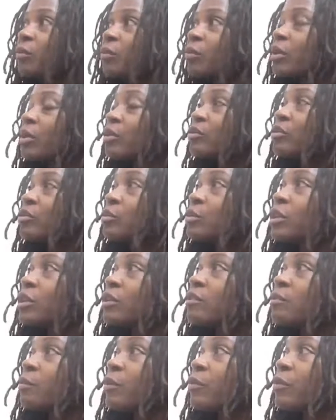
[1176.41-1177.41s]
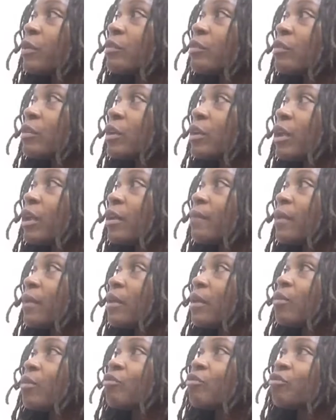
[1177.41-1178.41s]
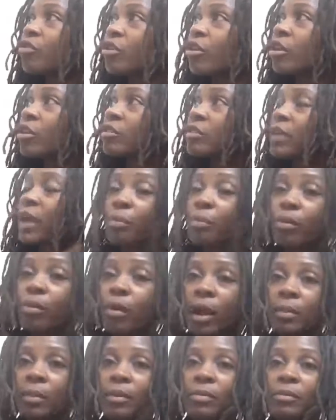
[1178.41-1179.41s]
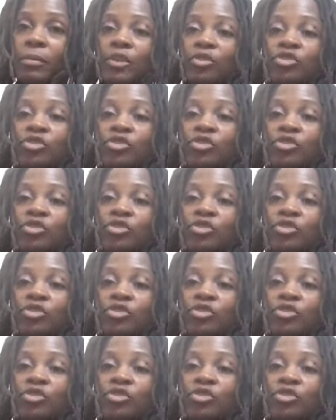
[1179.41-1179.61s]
What else did we experience? Okay, frogs, not a problem.